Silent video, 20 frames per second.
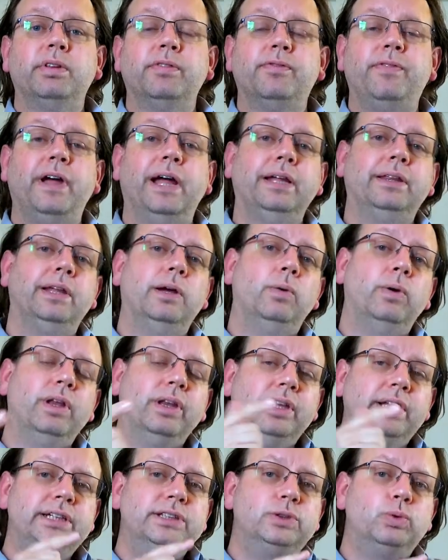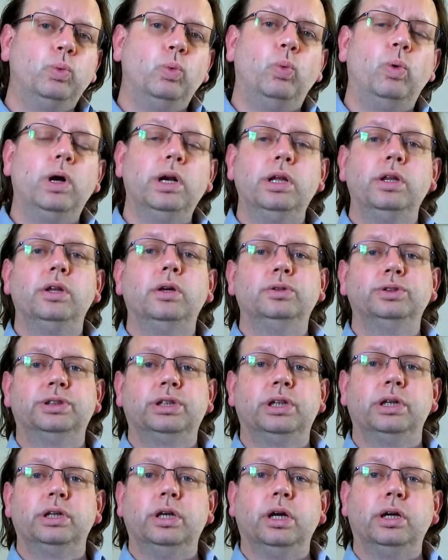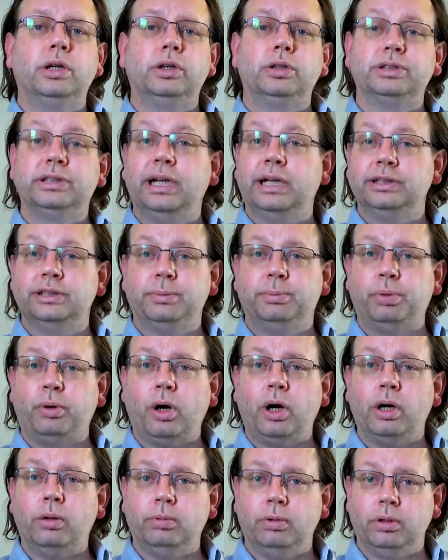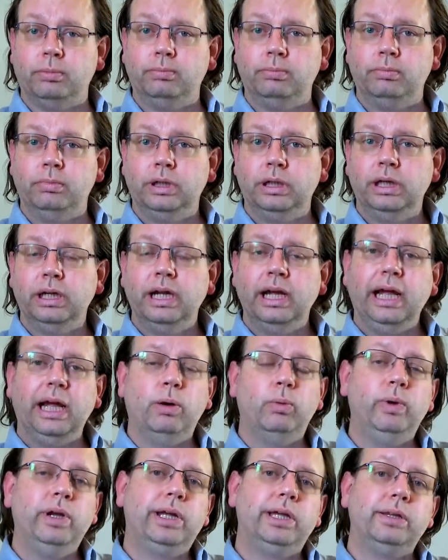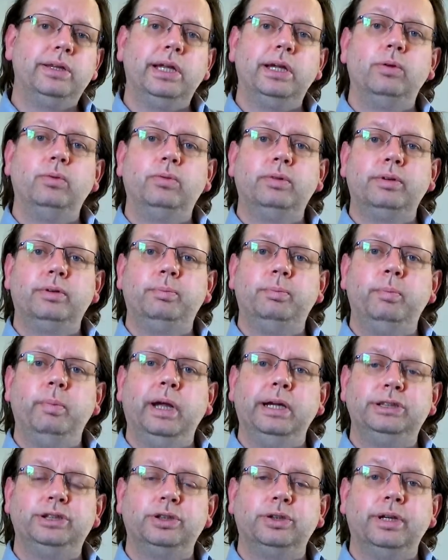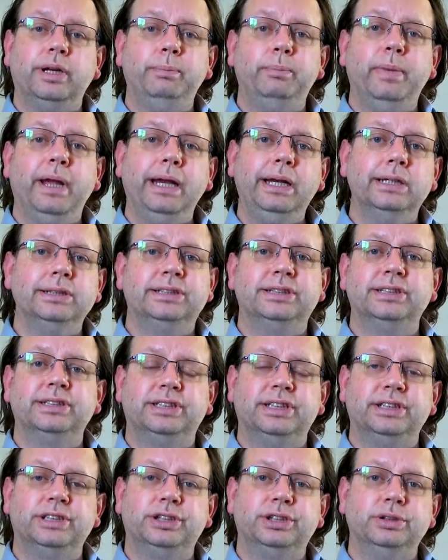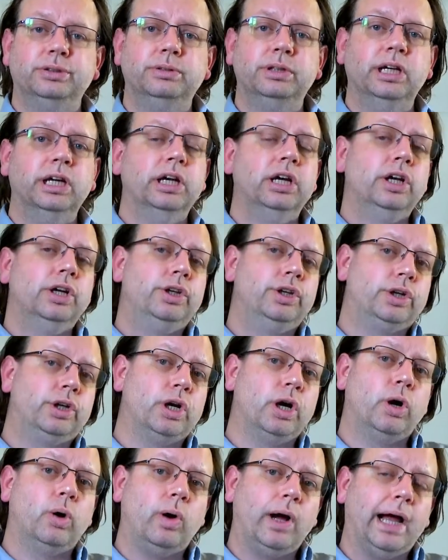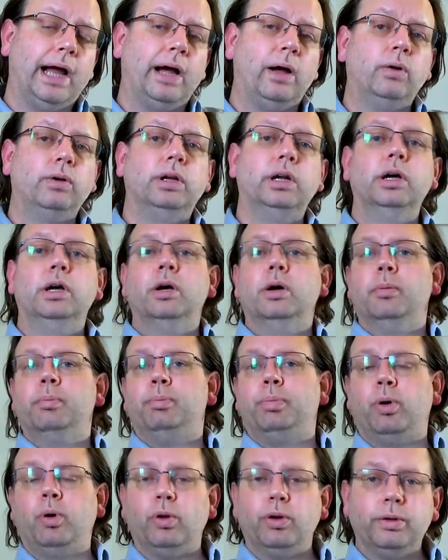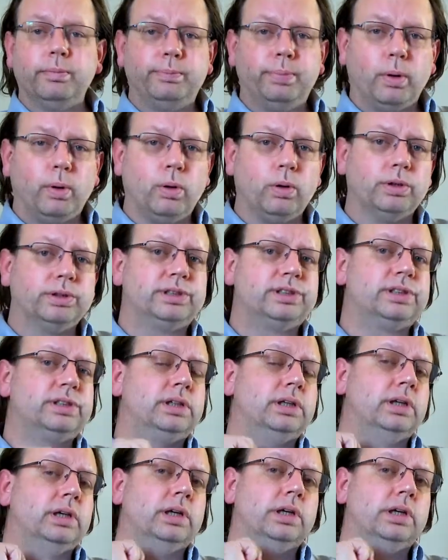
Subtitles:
the fact that at least one of those conductors has a problem. And we can then make sure that maintenance is issued to go out, pull the bolts,